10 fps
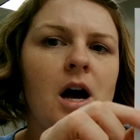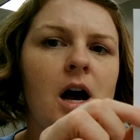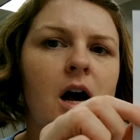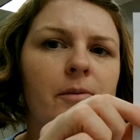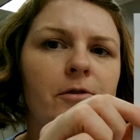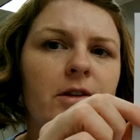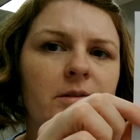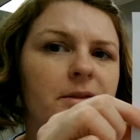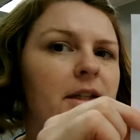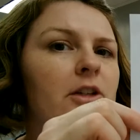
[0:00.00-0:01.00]
For this
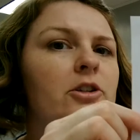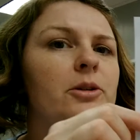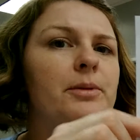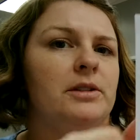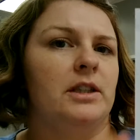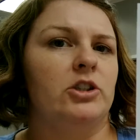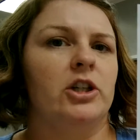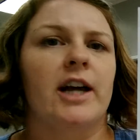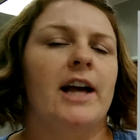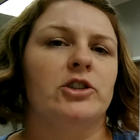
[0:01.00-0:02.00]
particular
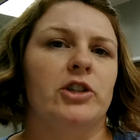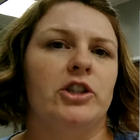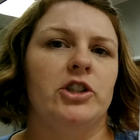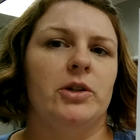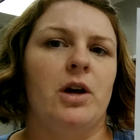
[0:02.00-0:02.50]
procedure, castration,